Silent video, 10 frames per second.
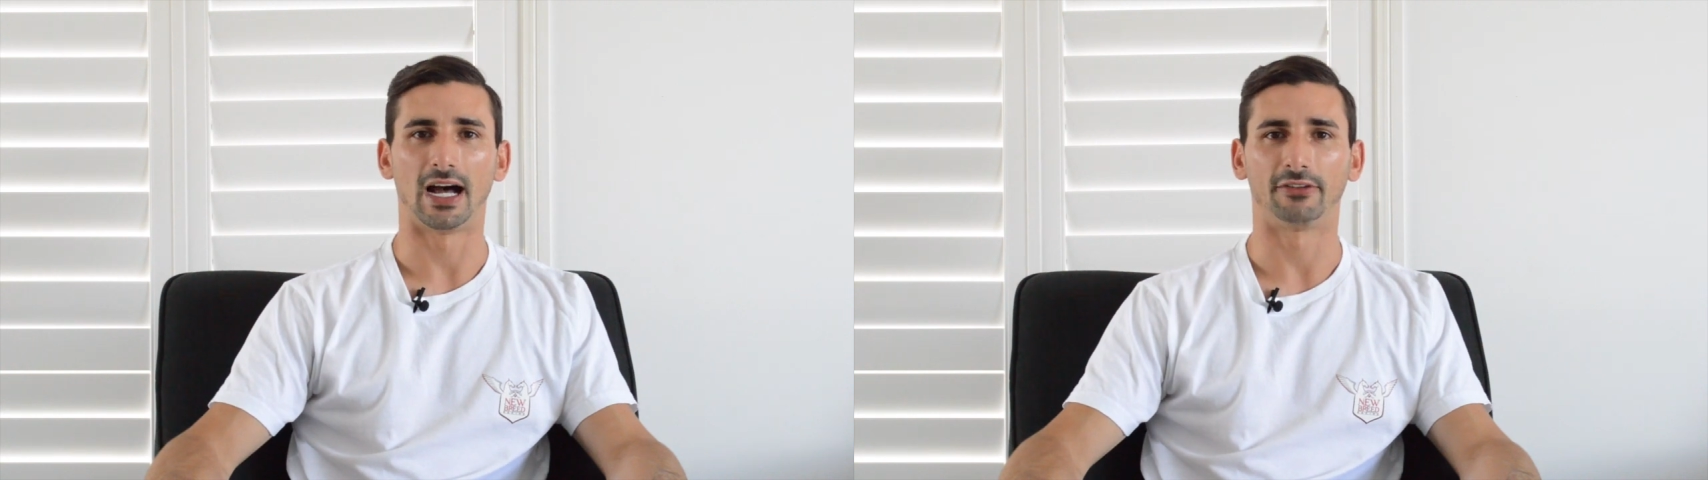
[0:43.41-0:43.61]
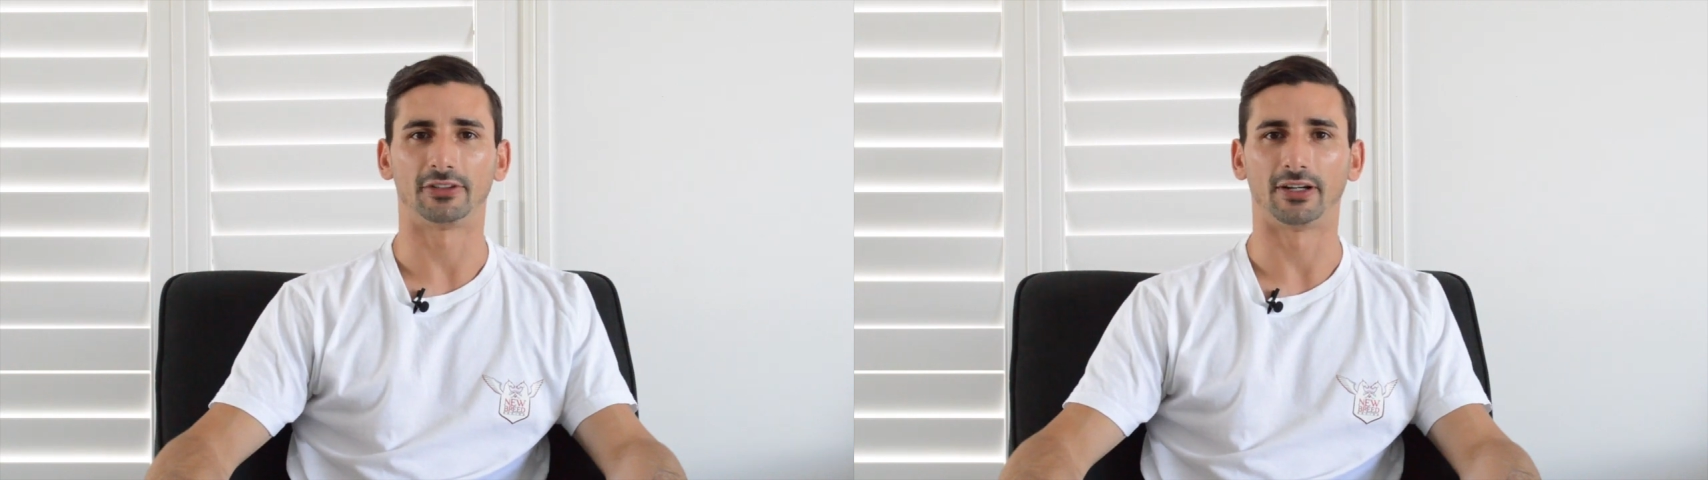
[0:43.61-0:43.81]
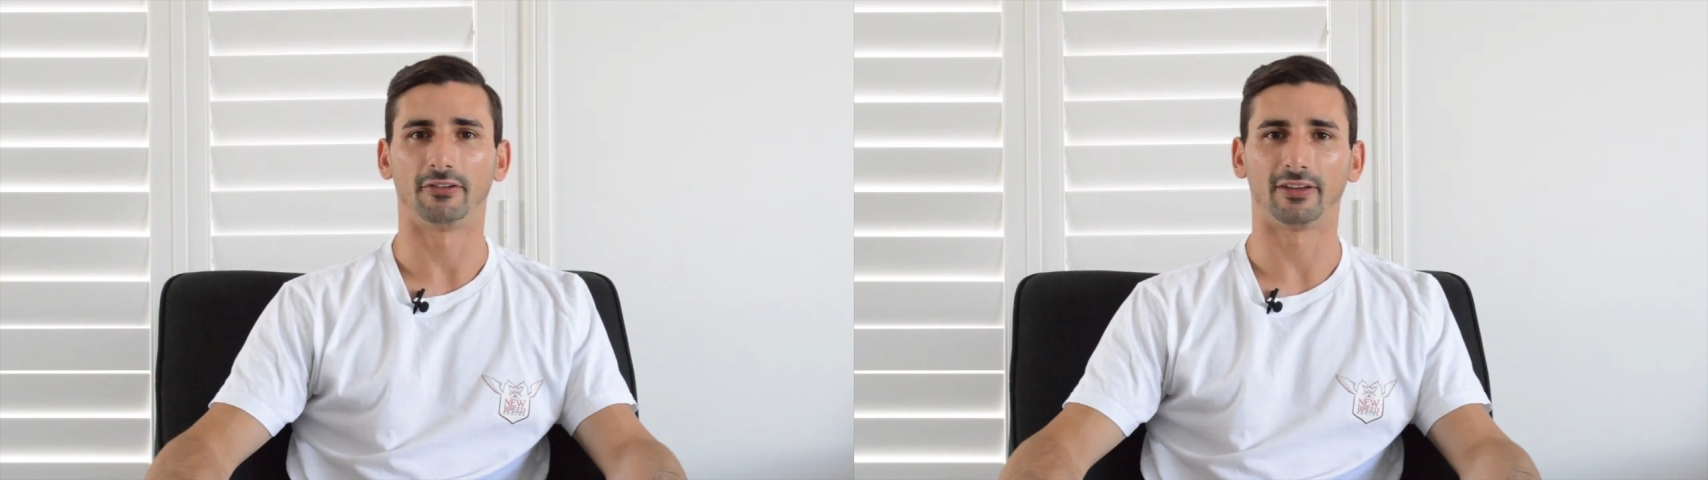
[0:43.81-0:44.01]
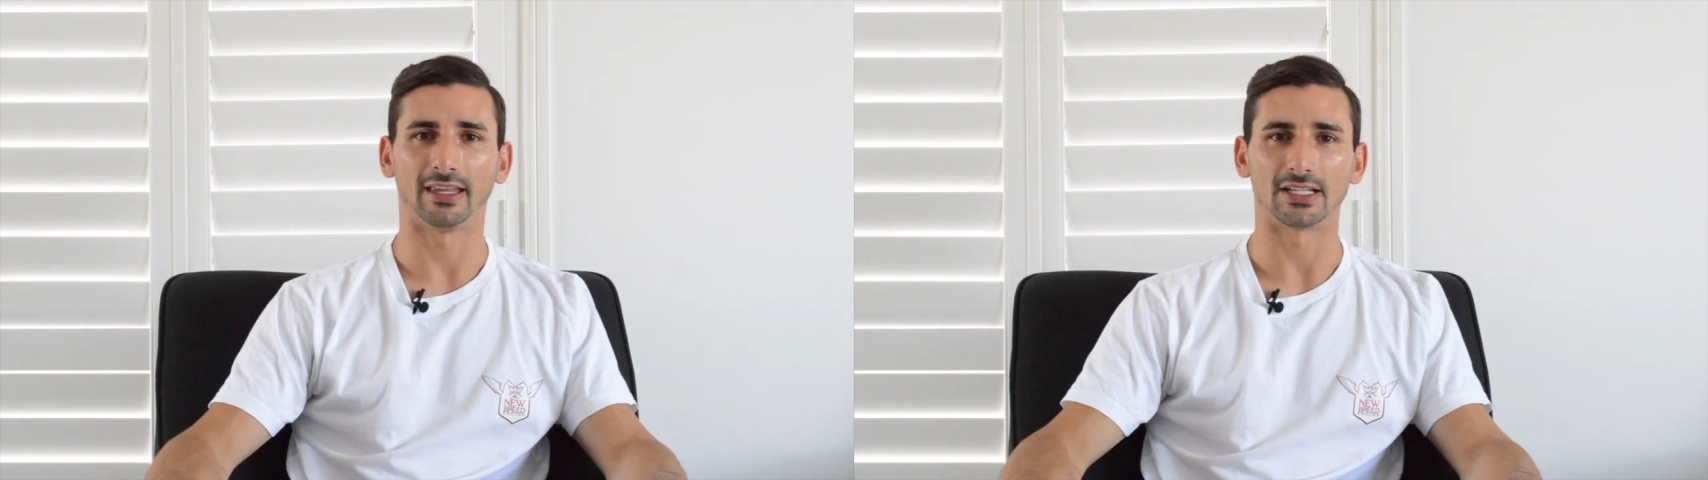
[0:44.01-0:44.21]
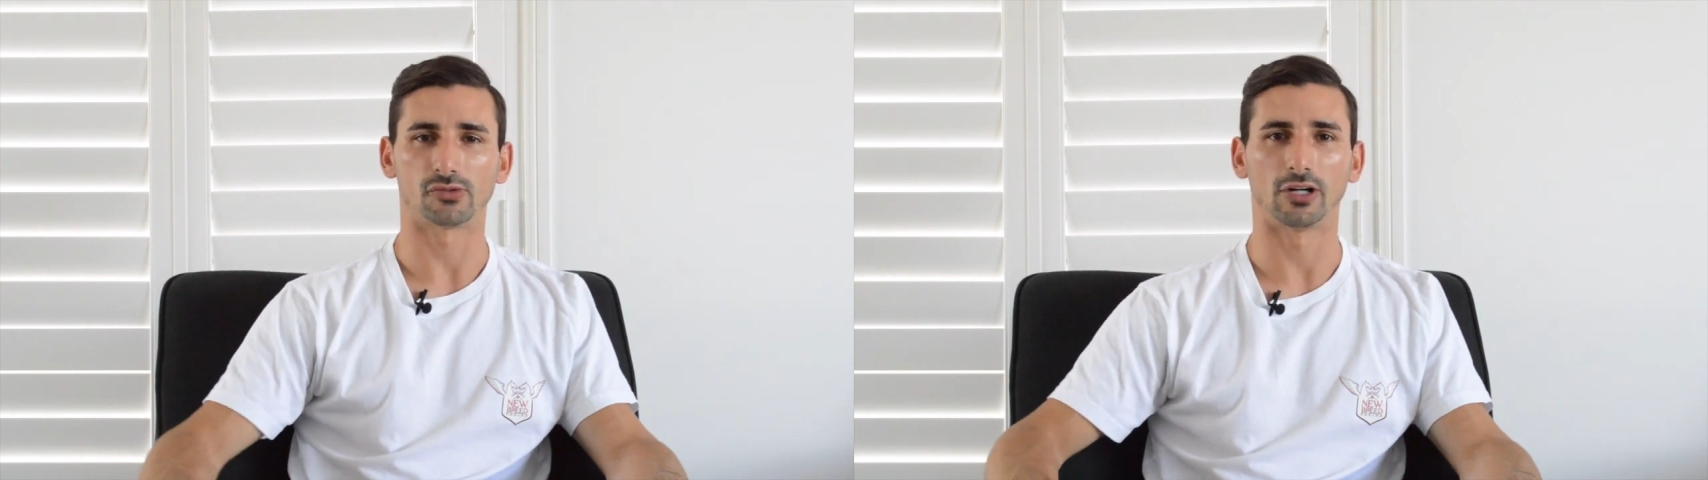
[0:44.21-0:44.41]
after
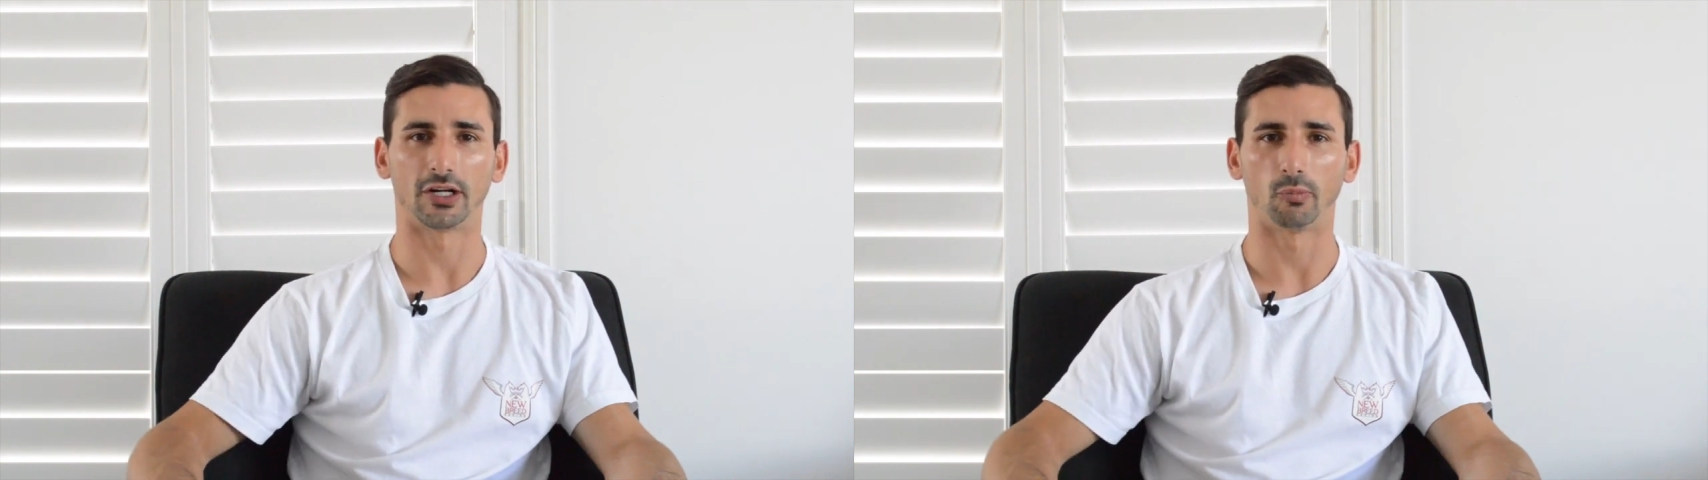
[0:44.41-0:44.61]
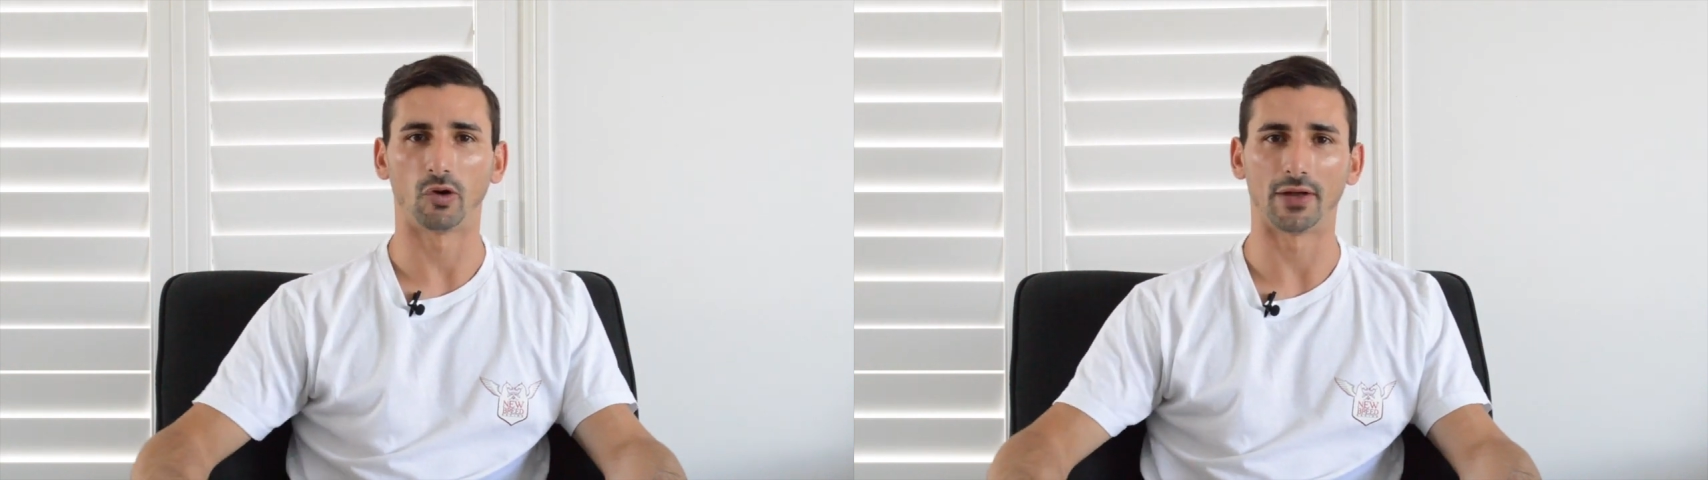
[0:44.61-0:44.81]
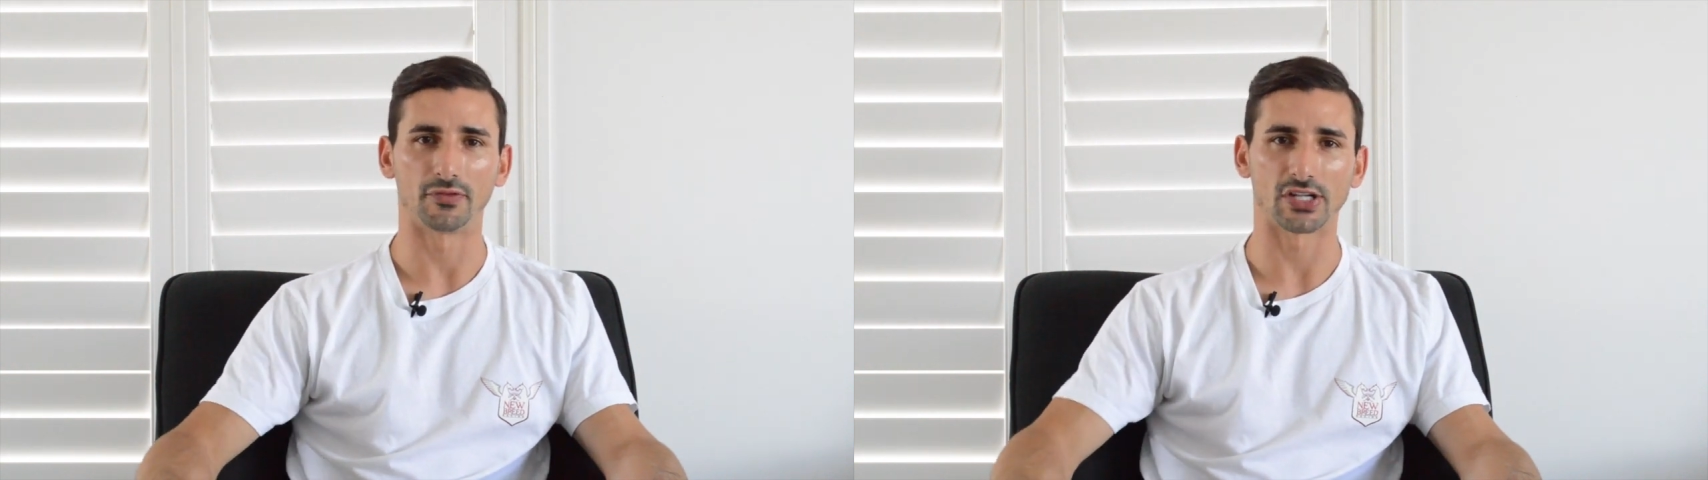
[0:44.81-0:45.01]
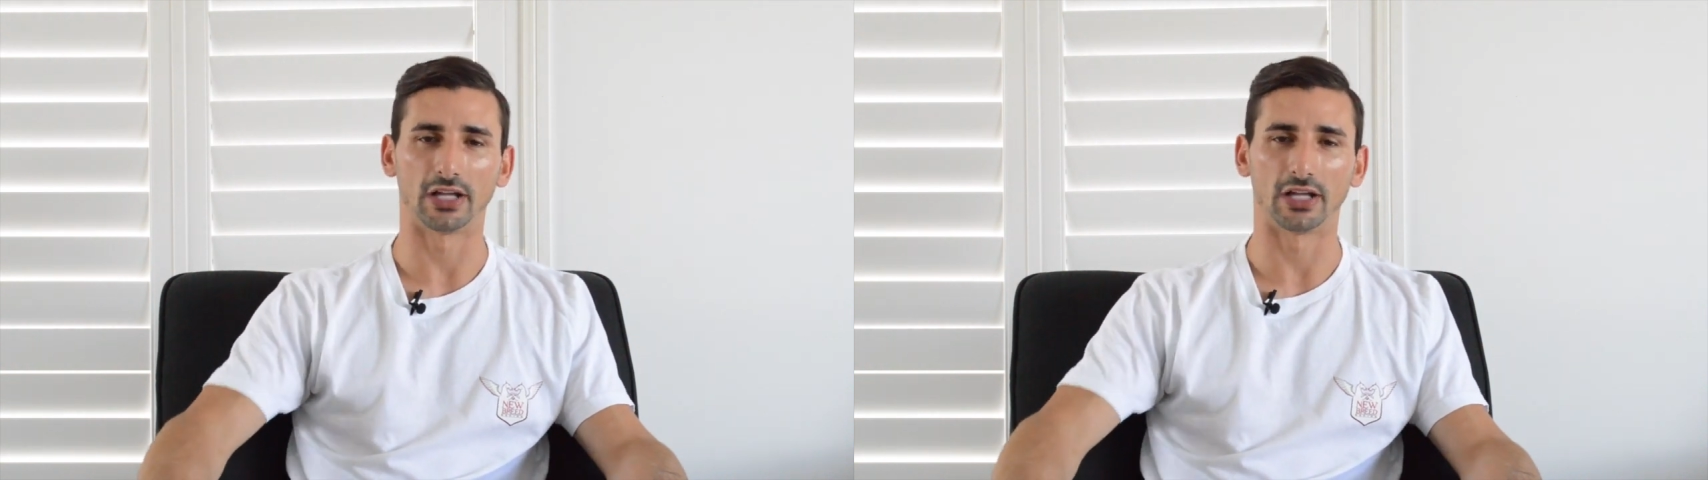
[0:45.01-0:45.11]
everything's run and won.